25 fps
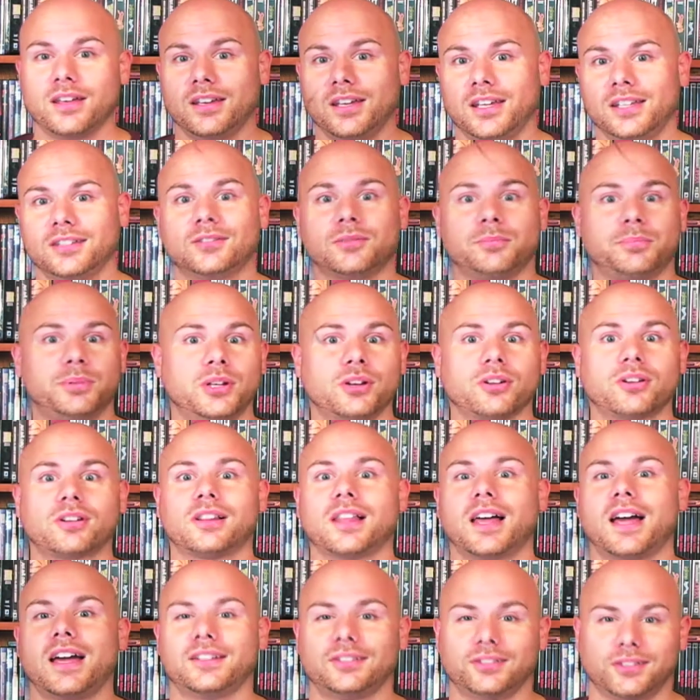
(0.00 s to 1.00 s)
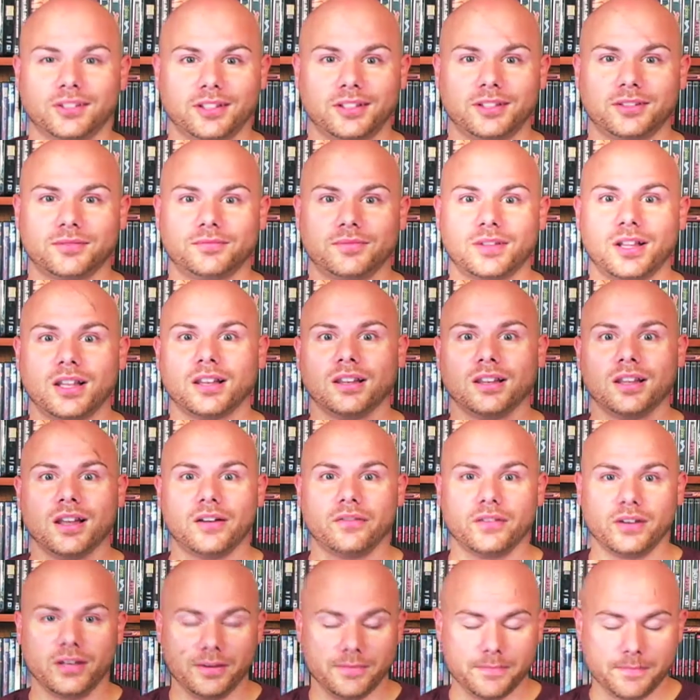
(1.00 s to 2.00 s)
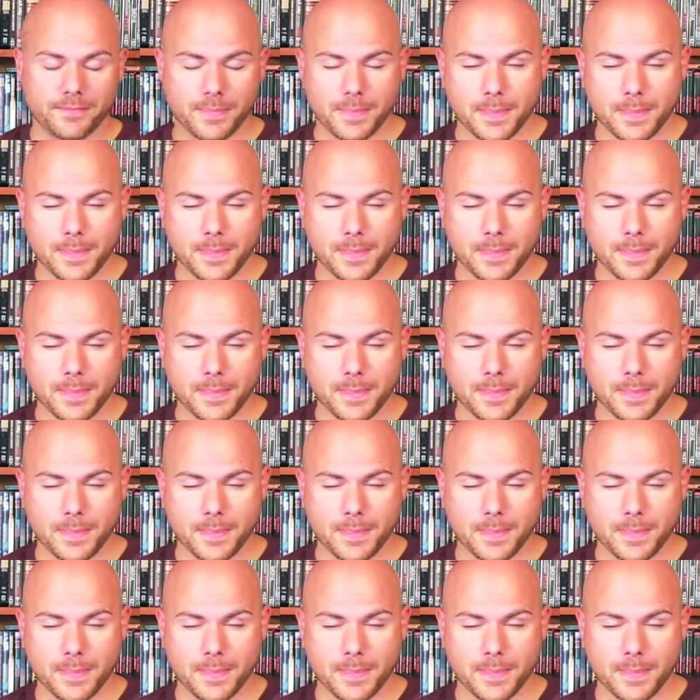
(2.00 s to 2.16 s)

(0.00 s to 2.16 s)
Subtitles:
It's a pure classic. Love it.